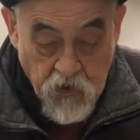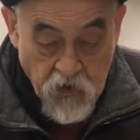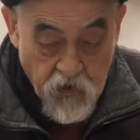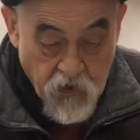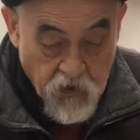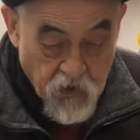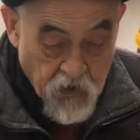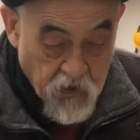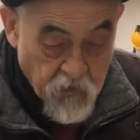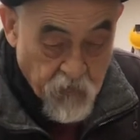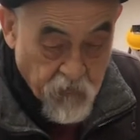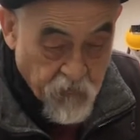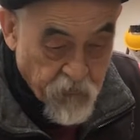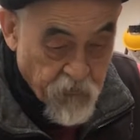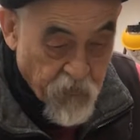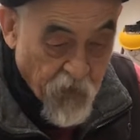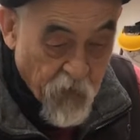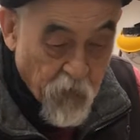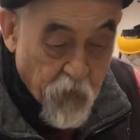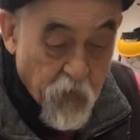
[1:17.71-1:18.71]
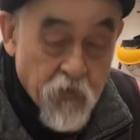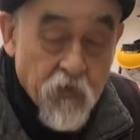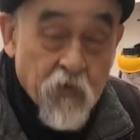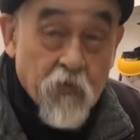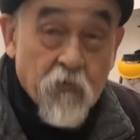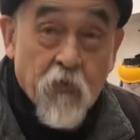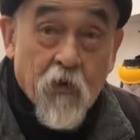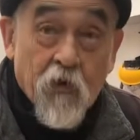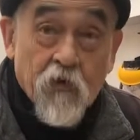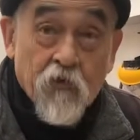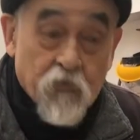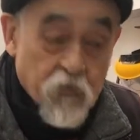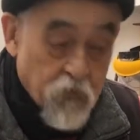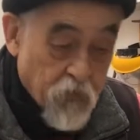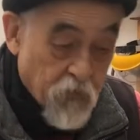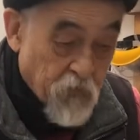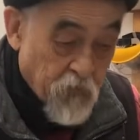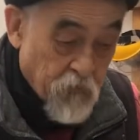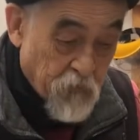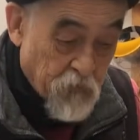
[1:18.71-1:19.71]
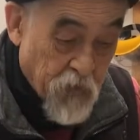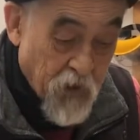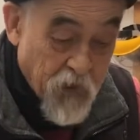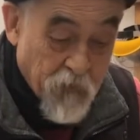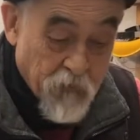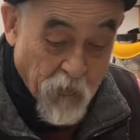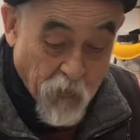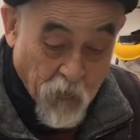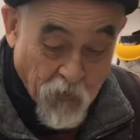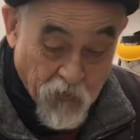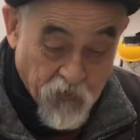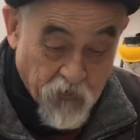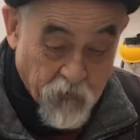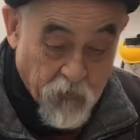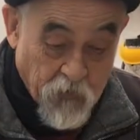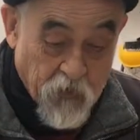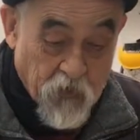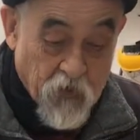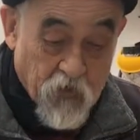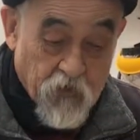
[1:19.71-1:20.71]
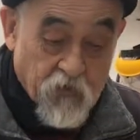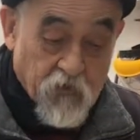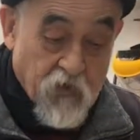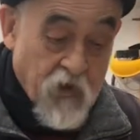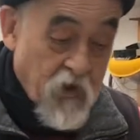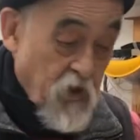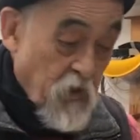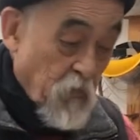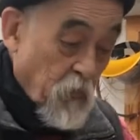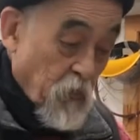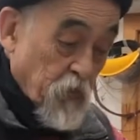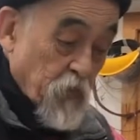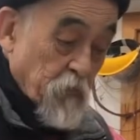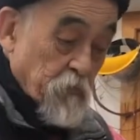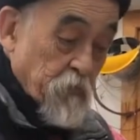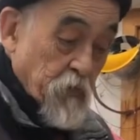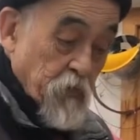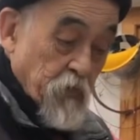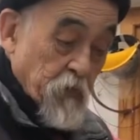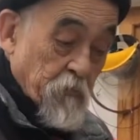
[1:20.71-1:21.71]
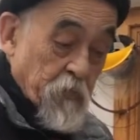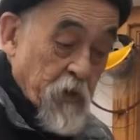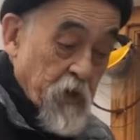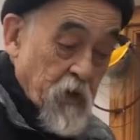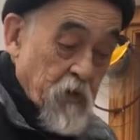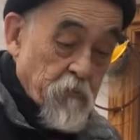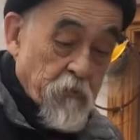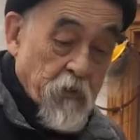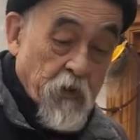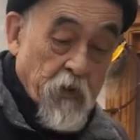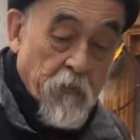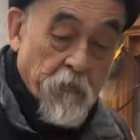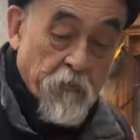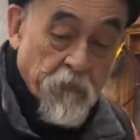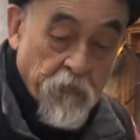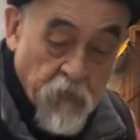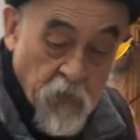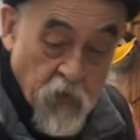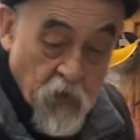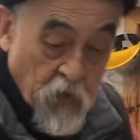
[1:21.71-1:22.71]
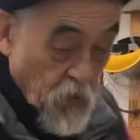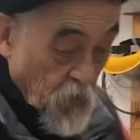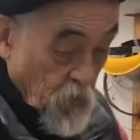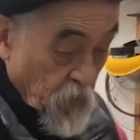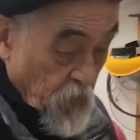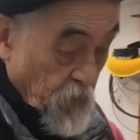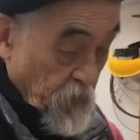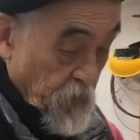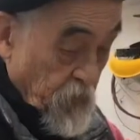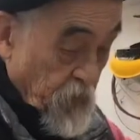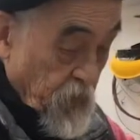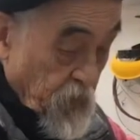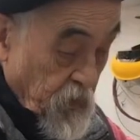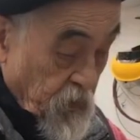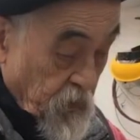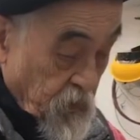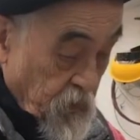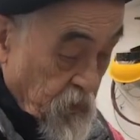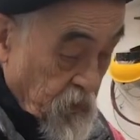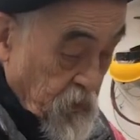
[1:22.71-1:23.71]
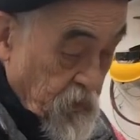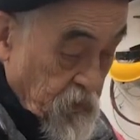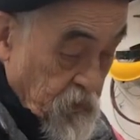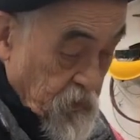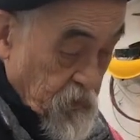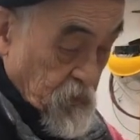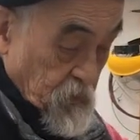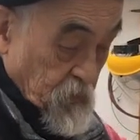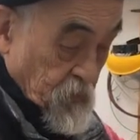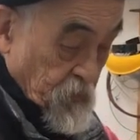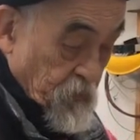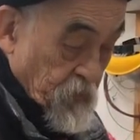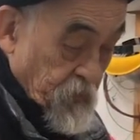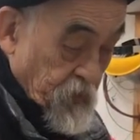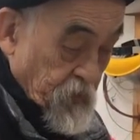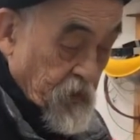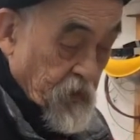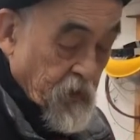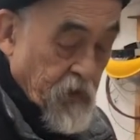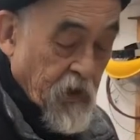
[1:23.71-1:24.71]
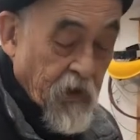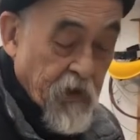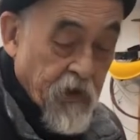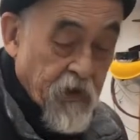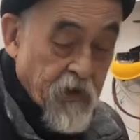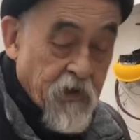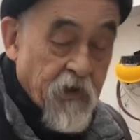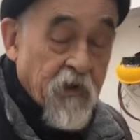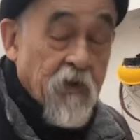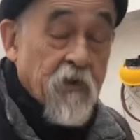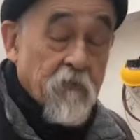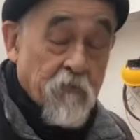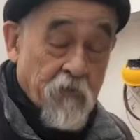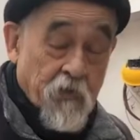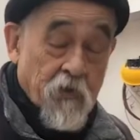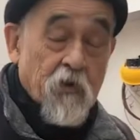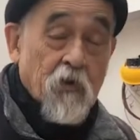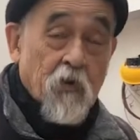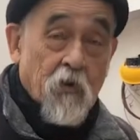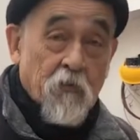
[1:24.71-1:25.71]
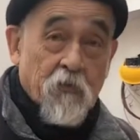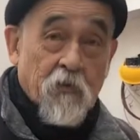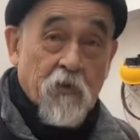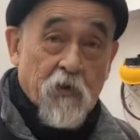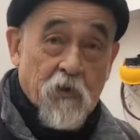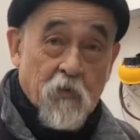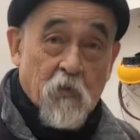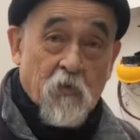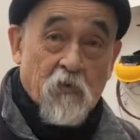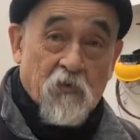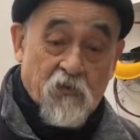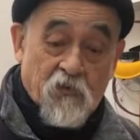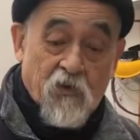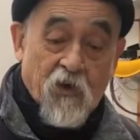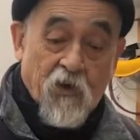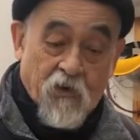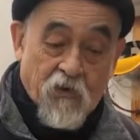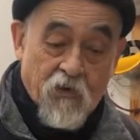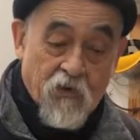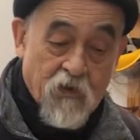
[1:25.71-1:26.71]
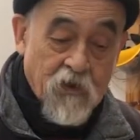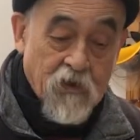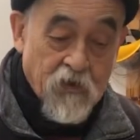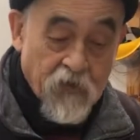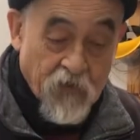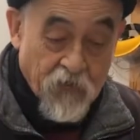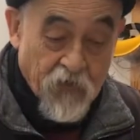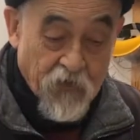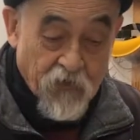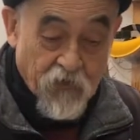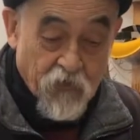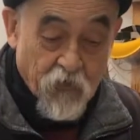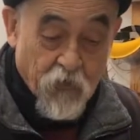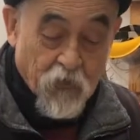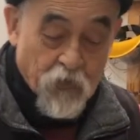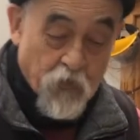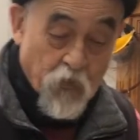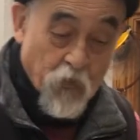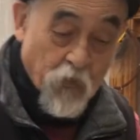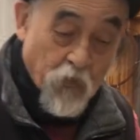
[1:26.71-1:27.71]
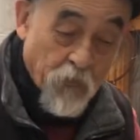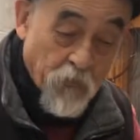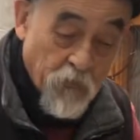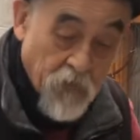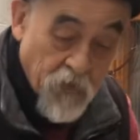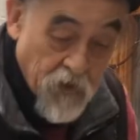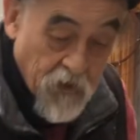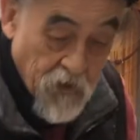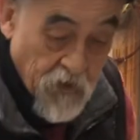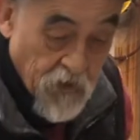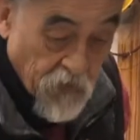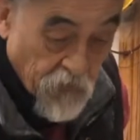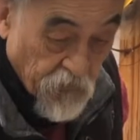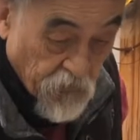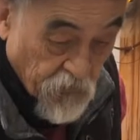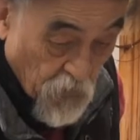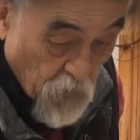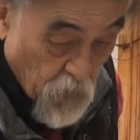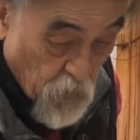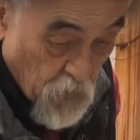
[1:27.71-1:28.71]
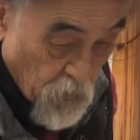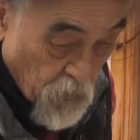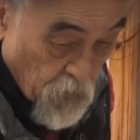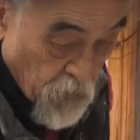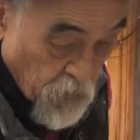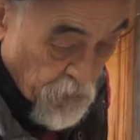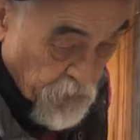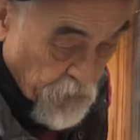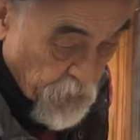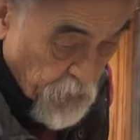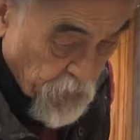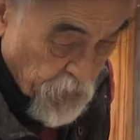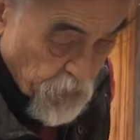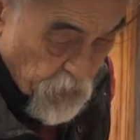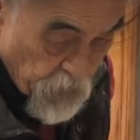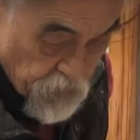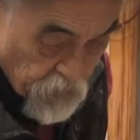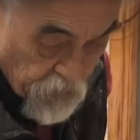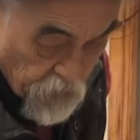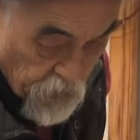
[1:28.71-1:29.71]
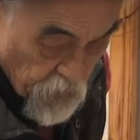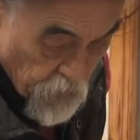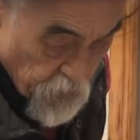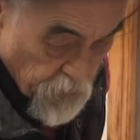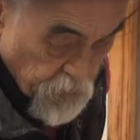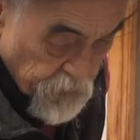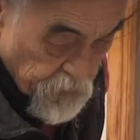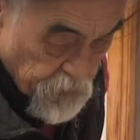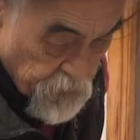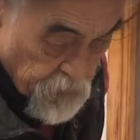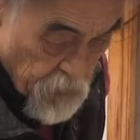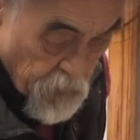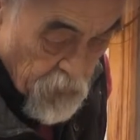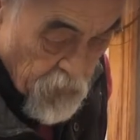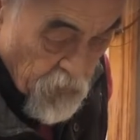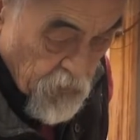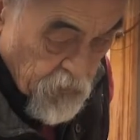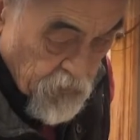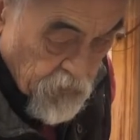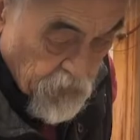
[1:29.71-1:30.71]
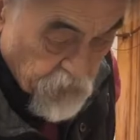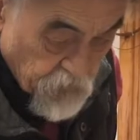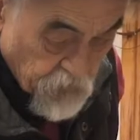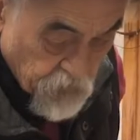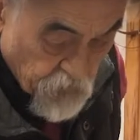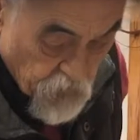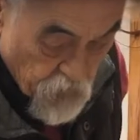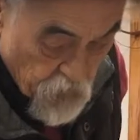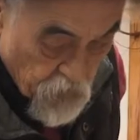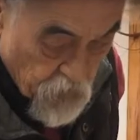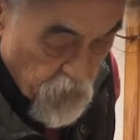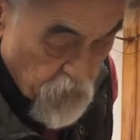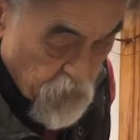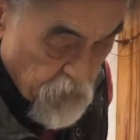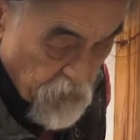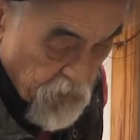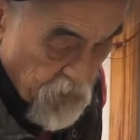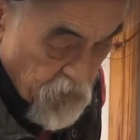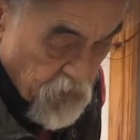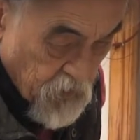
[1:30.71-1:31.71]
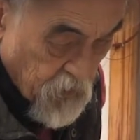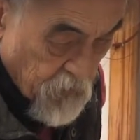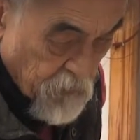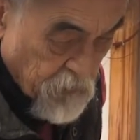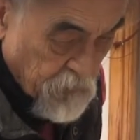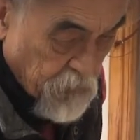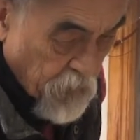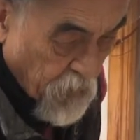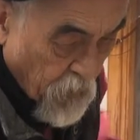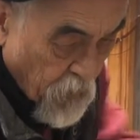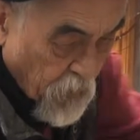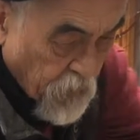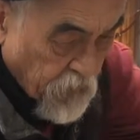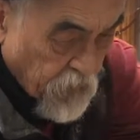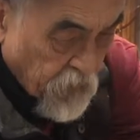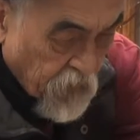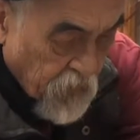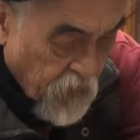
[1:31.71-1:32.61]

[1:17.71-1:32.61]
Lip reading: I wouldn't advise doing paper ones because when you put the paper on the clay, very often it'll stick, and that's not good. So what I want to do is to make a pot.